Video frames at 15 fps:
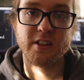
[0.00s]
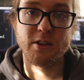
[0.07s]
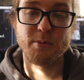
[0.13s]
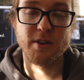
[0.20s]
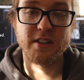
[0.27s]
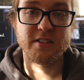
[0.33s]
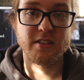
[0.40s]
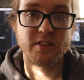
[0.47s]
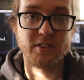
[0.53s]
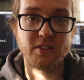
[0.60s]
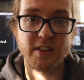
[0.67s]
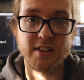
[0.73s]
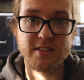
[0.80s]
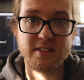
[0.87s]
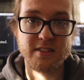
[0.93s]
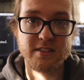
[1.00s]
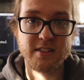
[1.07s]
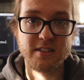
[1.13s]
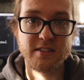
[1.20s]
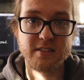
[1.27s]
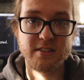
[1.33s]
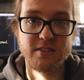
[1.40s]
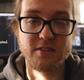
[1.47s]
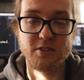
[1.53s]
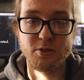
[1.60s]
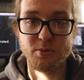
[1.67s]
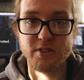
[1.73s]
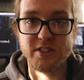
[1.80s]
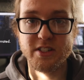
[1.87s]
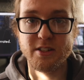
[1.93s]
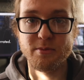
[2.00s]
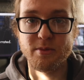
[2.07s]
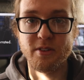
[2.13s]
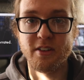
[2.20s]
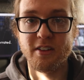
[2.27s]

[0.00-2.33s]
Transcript: Compared to other lenses, that's super cheap.